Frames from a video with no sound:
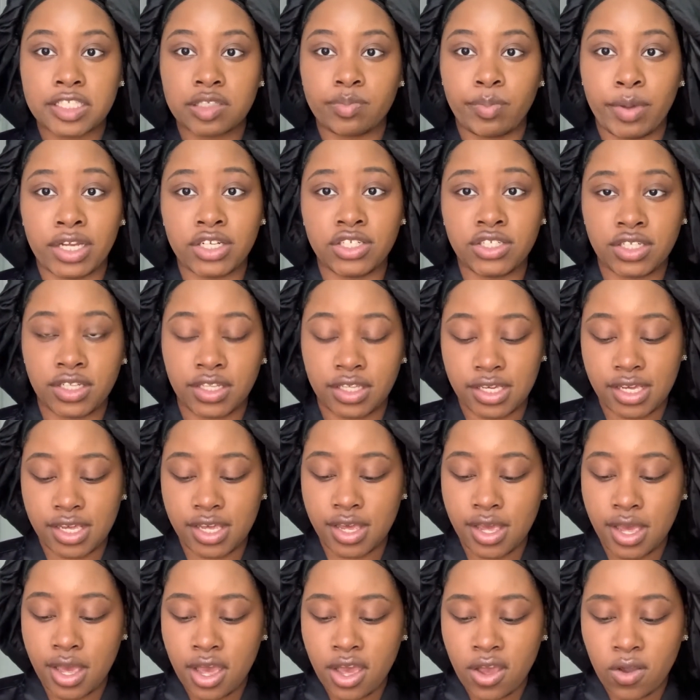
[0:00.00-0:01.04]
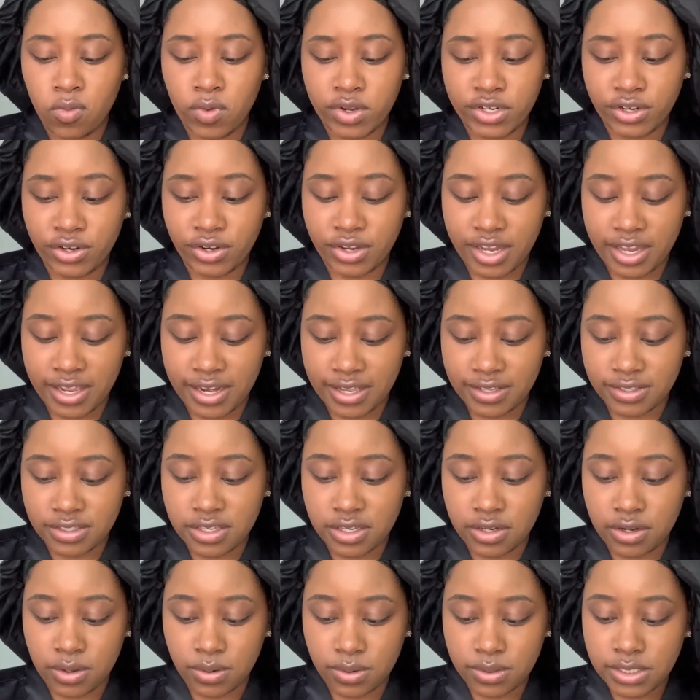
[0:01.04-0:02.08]
especially when you're getting
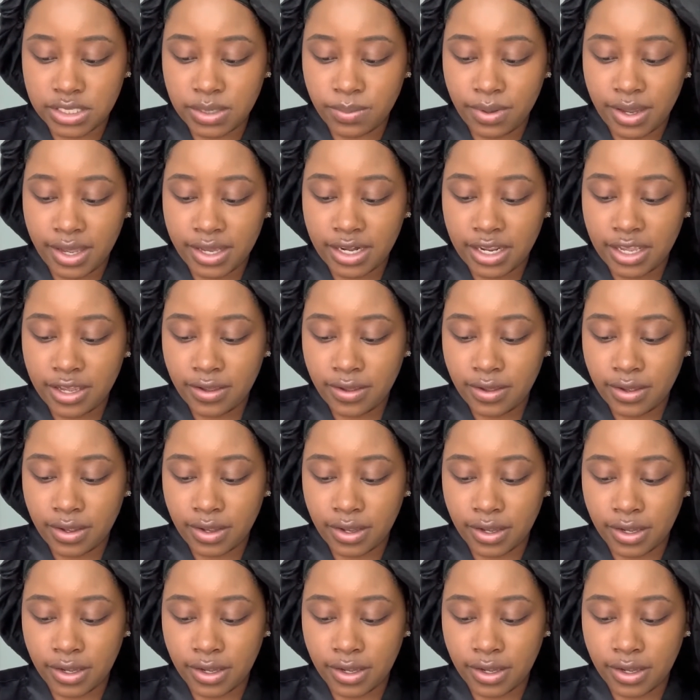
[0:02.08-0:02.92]
to know somebody,